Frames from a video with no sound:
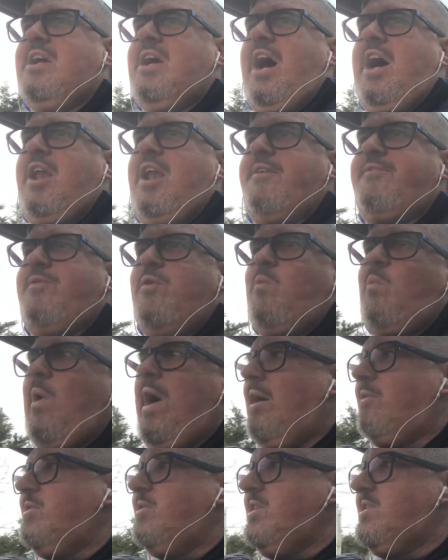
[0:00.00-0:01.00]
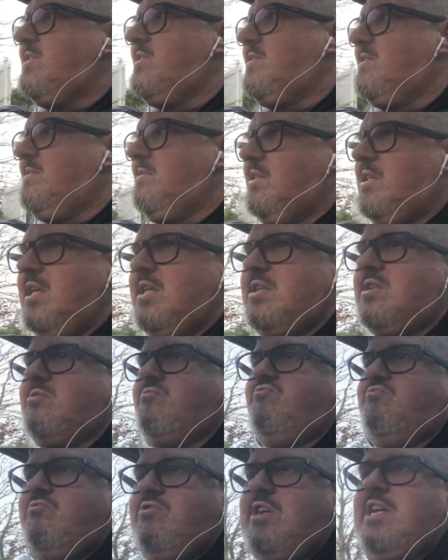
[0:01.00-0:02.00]
And I thought, wow, this
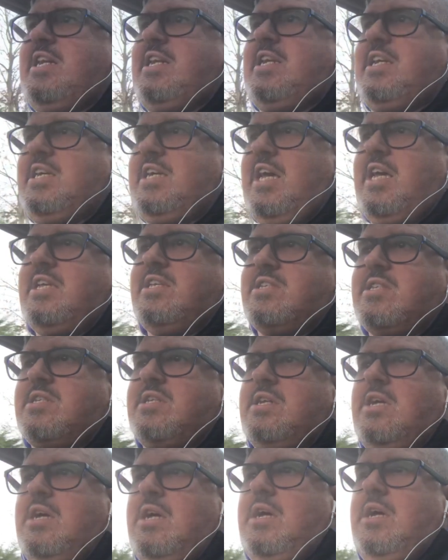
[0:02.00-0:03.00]
really is,